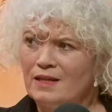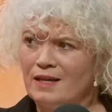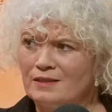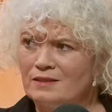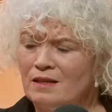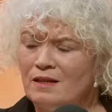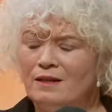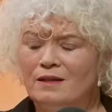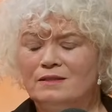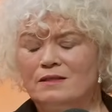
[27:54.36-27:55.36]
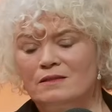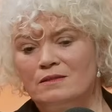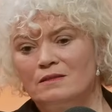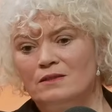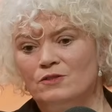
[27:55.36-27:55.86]
Yes.
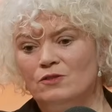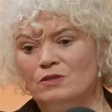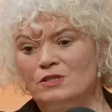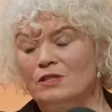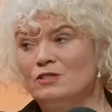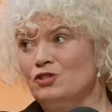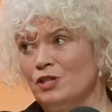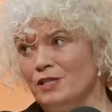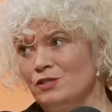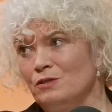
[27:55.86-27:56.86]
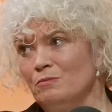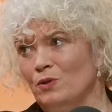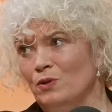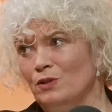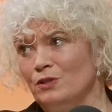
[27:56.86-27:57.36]
It's changing,
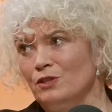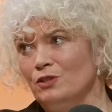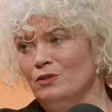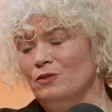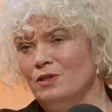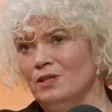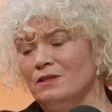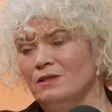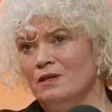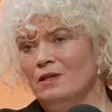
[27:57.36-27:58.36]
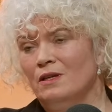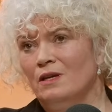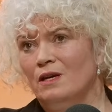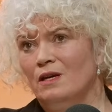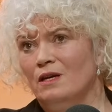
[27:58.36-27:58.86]
Paul, and
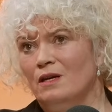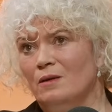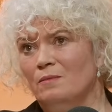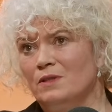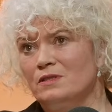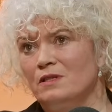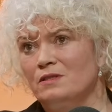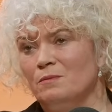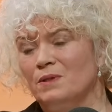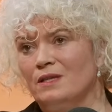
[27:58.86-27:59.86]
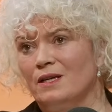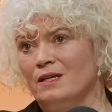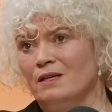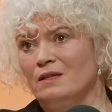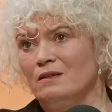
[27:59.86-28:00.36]
it's a bit
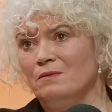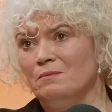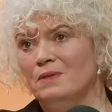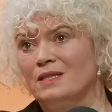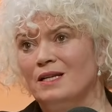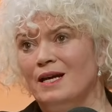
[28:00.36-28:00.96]
like mental